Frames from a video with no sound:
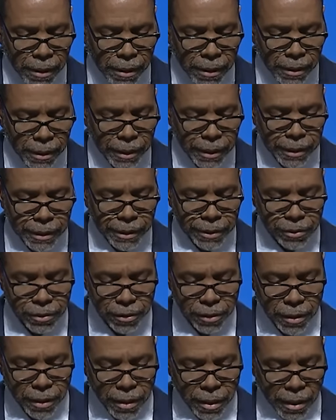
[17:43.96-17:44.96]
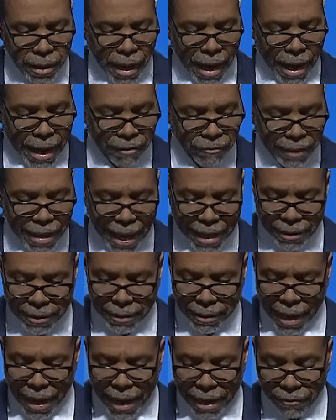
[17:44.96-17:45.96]
Look at this. I have
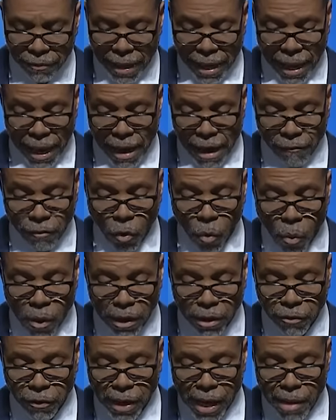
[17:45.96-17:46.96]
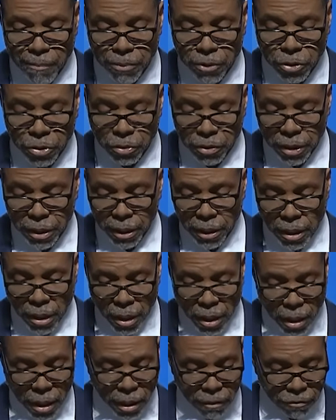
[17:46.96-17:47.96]
the wonderful opportunity
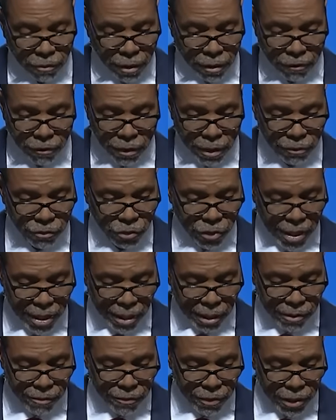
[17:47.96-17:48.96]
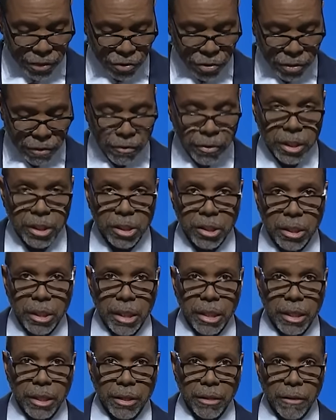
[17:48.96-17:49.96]
of trying to convince you of this
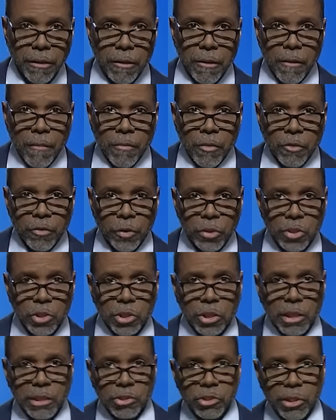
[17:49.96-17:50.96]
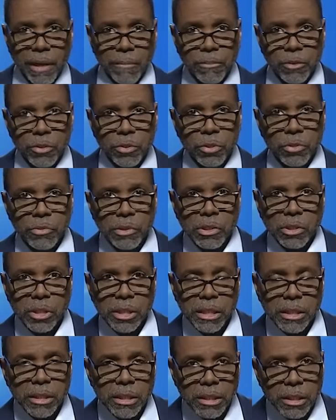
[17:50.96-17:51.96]
thing here. 1 John chapter 2 and
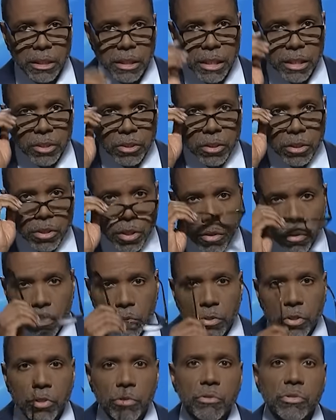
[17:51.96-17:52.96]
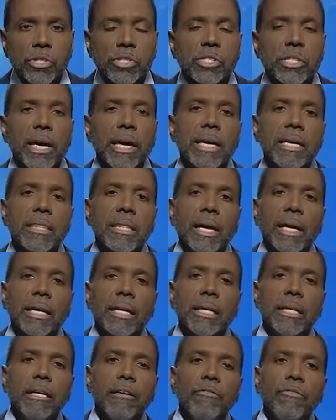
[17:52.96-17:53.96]
6, he says, those who say they
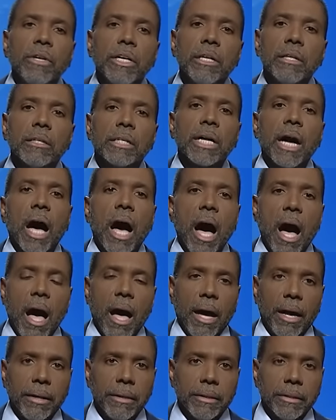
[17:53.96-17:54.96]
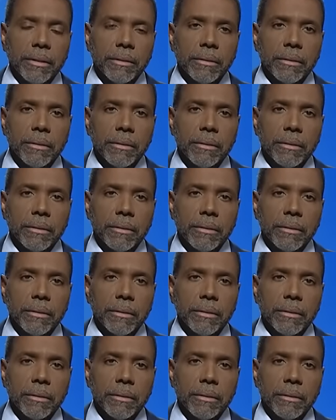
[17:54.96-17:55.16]
live in God,